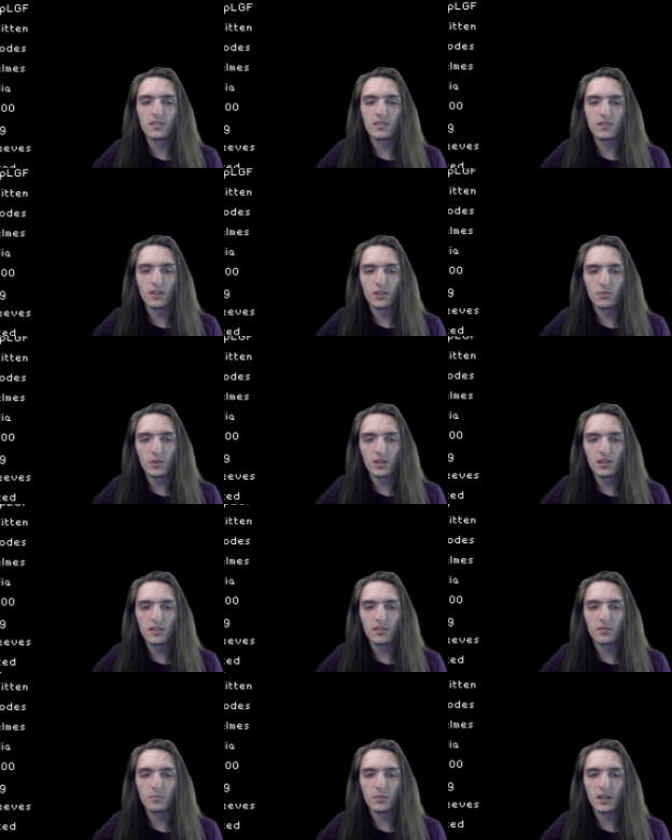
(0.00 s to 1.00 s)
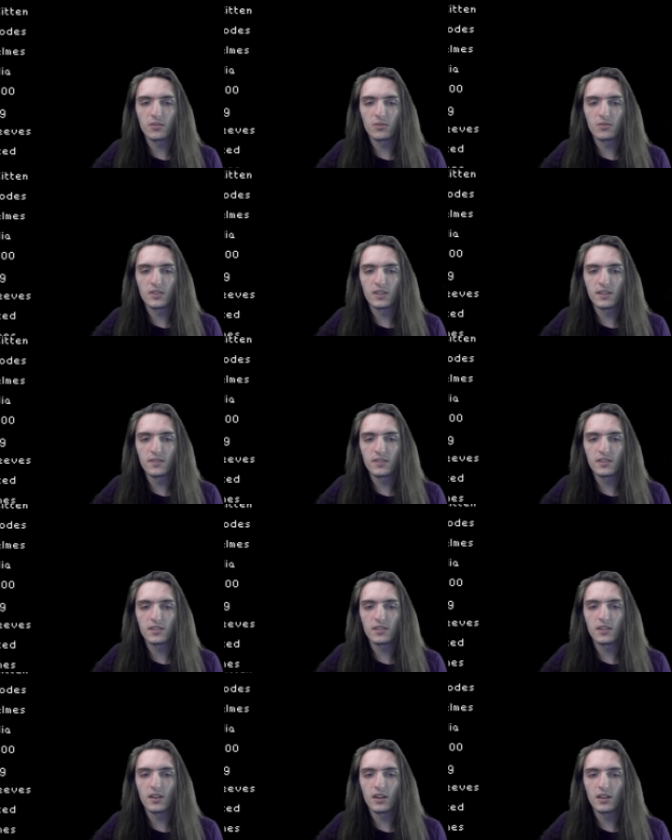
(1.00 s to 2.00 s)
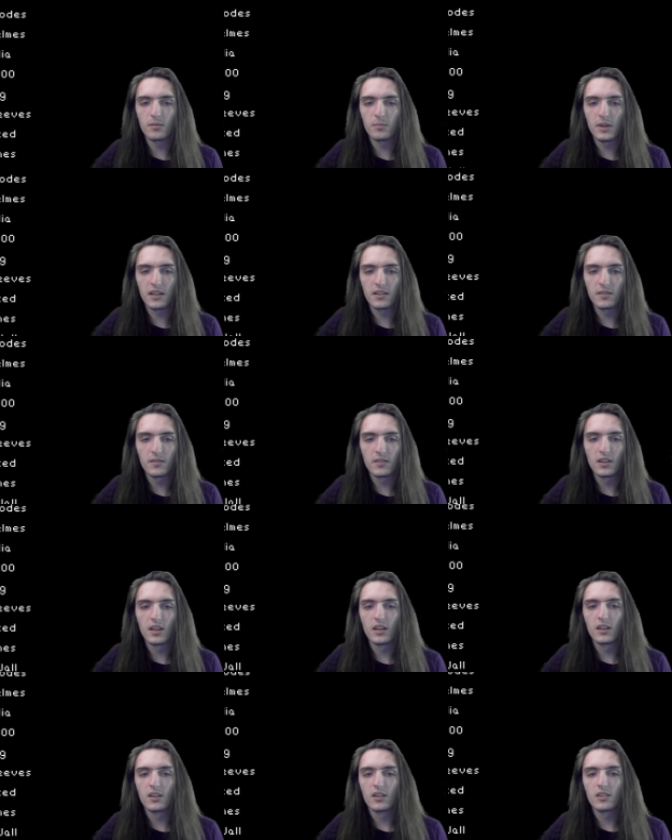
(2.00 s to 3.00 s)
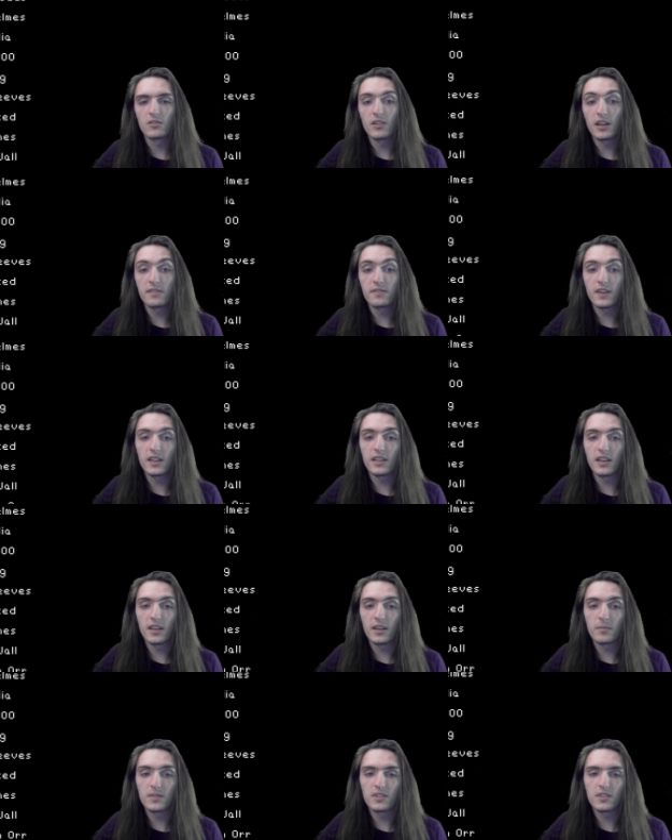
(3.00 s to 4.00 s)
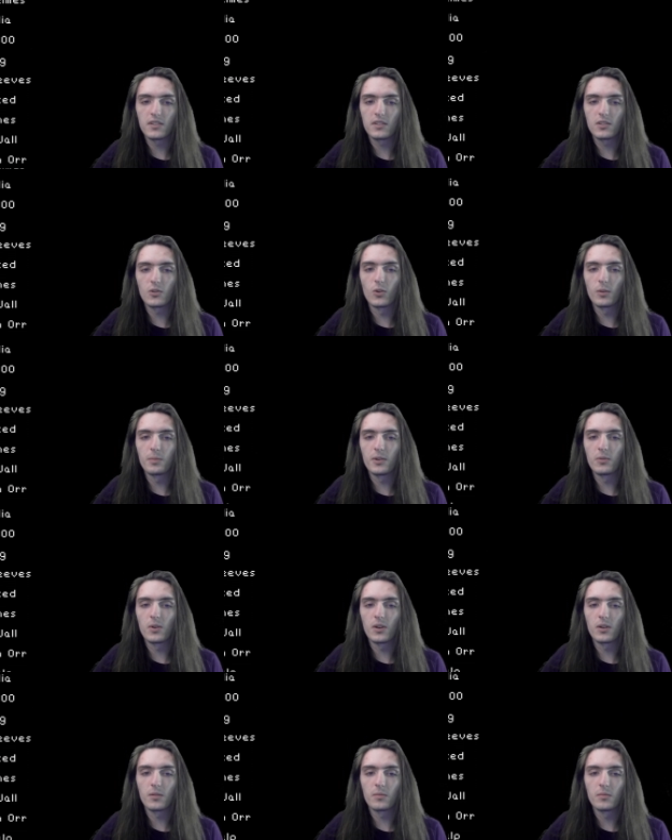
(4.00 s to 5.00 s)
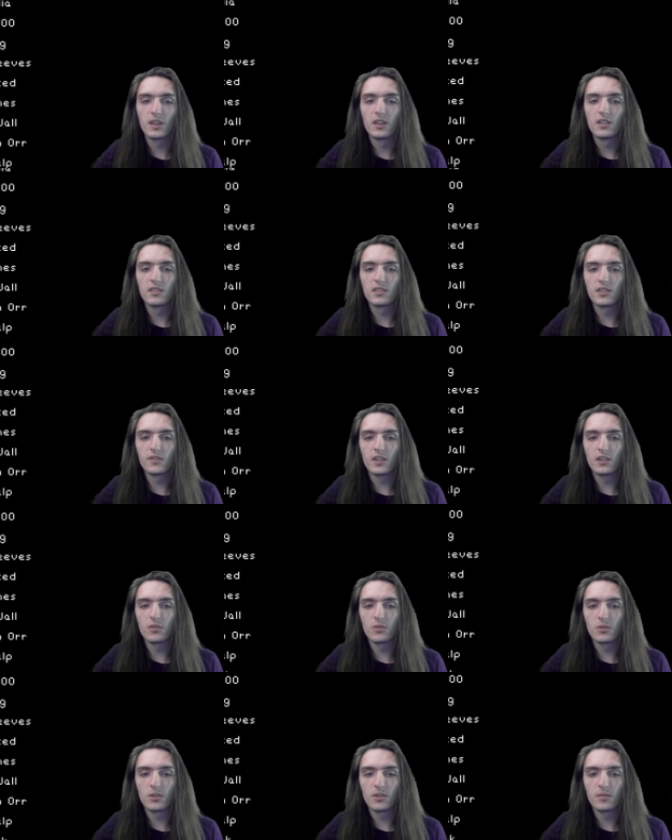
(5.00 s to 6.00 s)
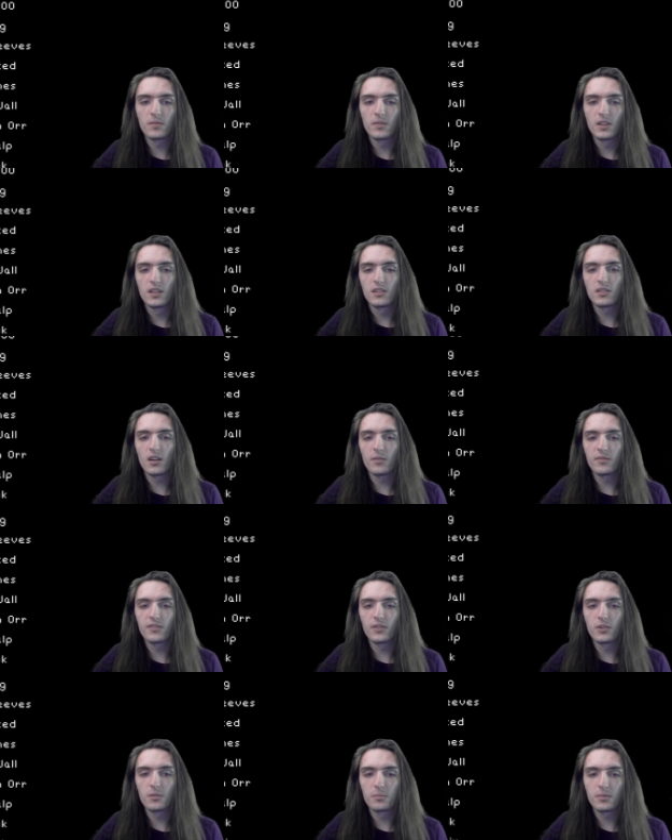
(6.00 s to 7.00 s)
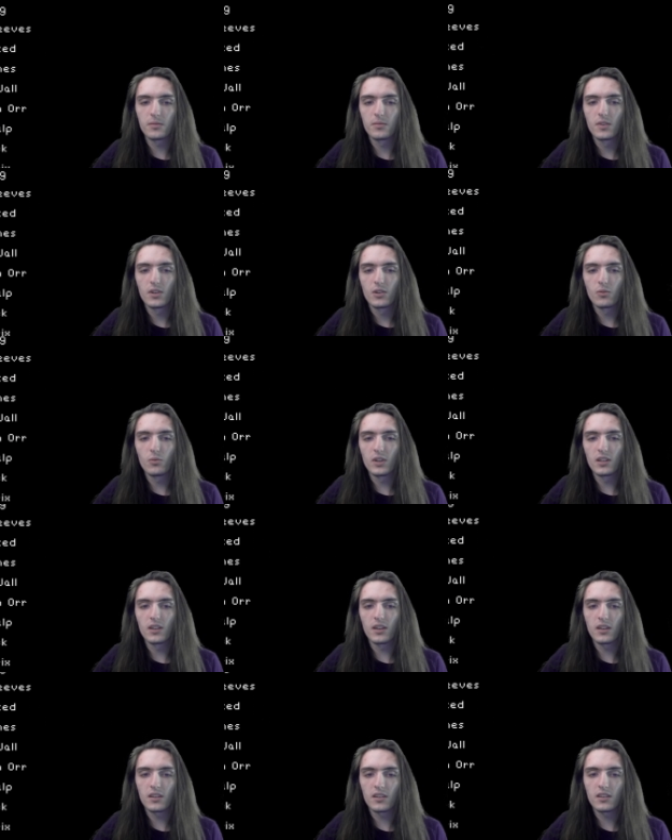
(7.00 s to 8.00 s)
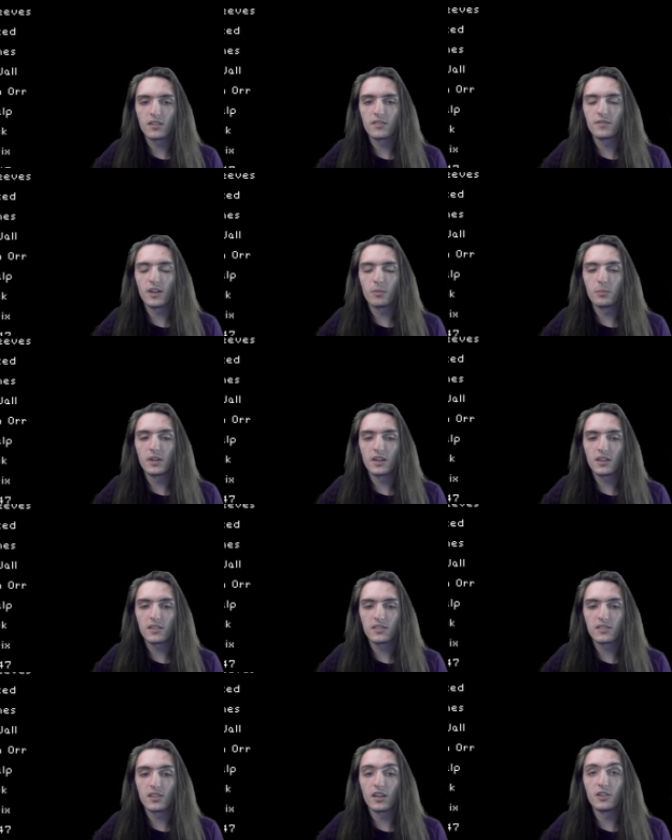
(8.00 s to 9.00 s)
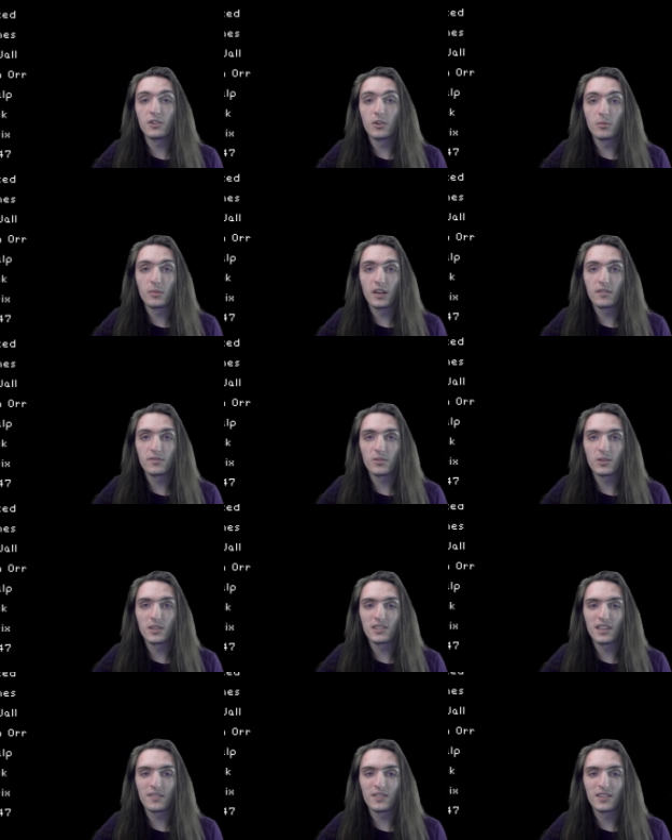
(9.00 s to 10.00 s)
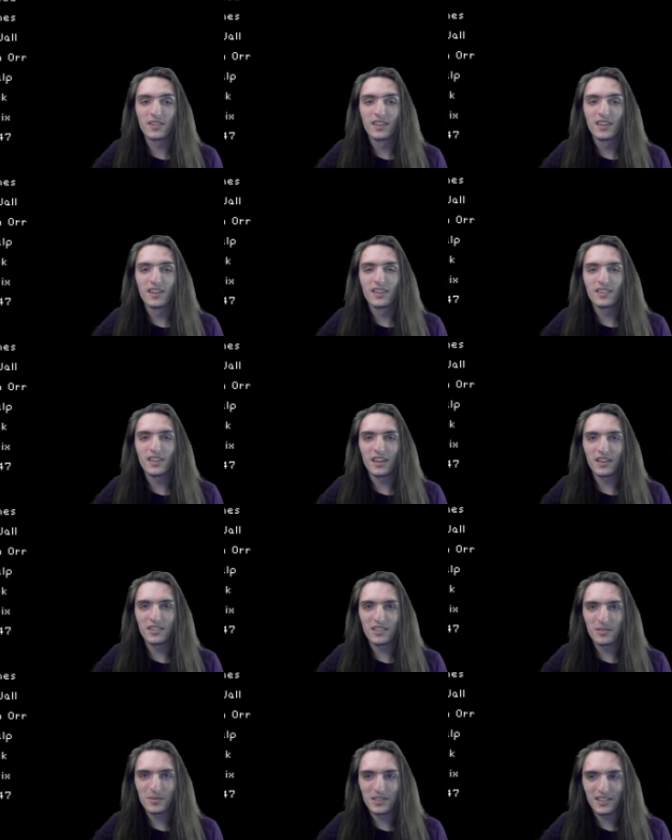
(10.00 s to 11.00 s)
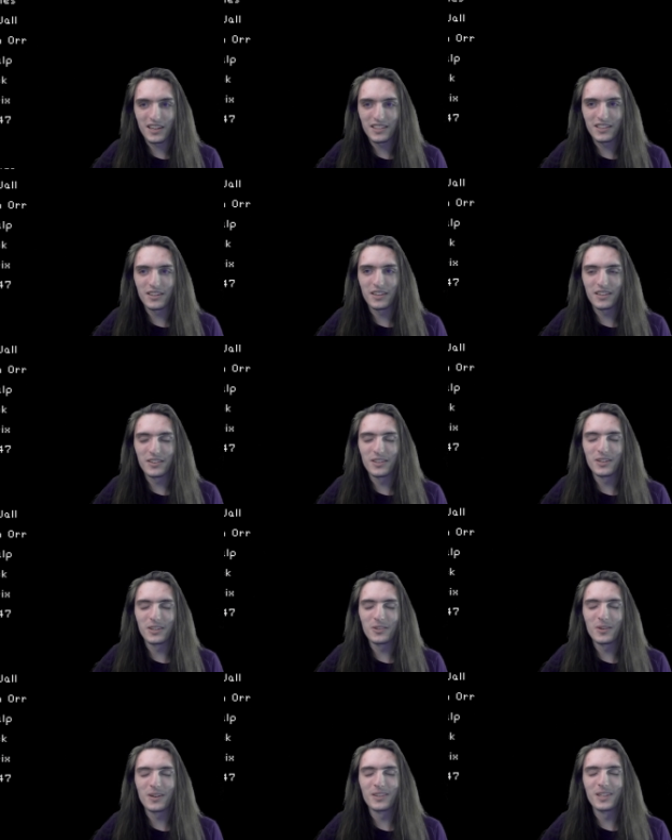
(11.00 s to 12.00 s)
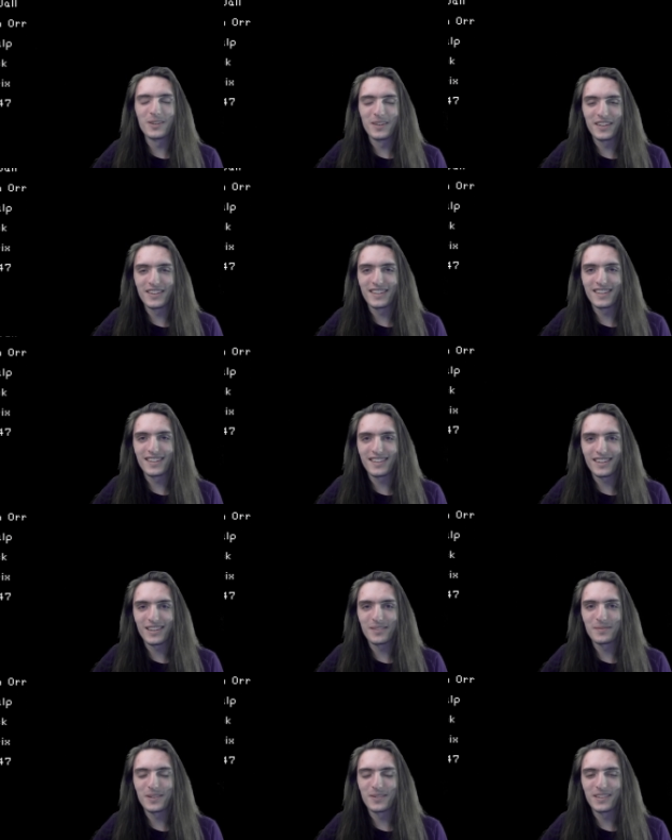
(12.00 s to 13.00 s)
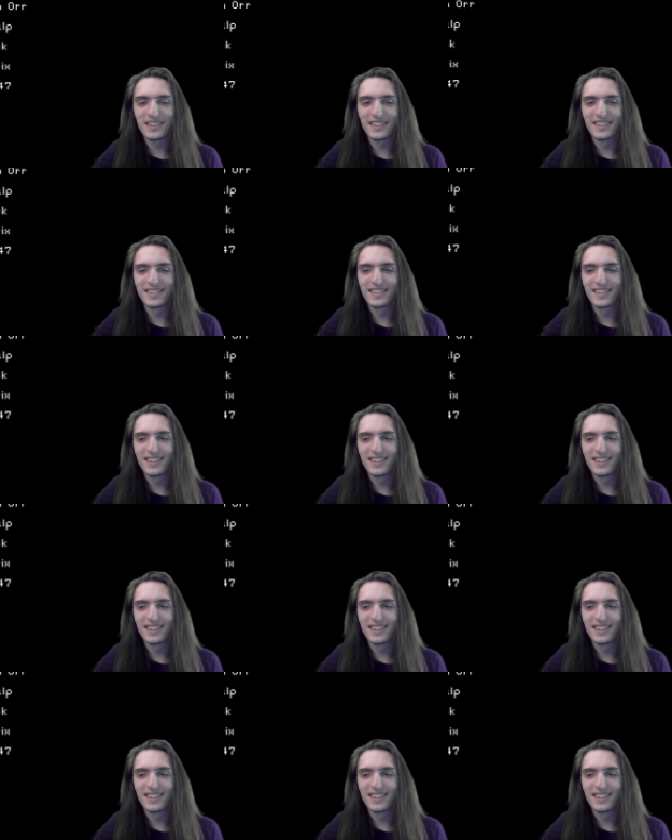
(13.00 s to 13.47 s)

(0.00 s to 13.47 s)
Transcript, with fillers: Ludwig, Michael Reeves, Automated, Ri-Fi Games, Scorpiwall, Savon Orr, Tom Fulp, Whitlock, Valmerix, and Yoman47. Thank you so much, guys. You know, you all know what you did to help me with this